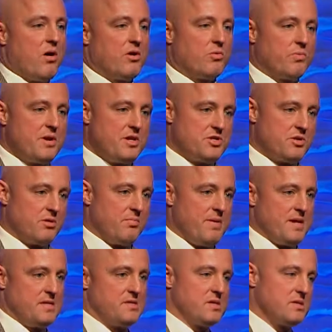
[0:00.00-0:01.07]
a regional
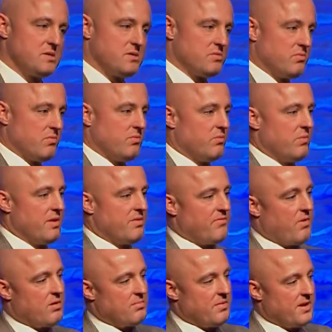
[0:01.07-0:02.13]
basis with
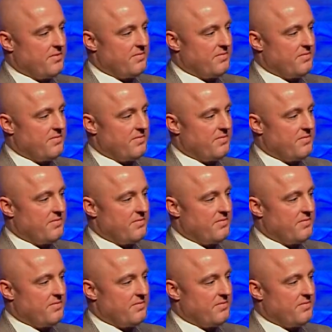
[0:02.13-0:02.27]
farmland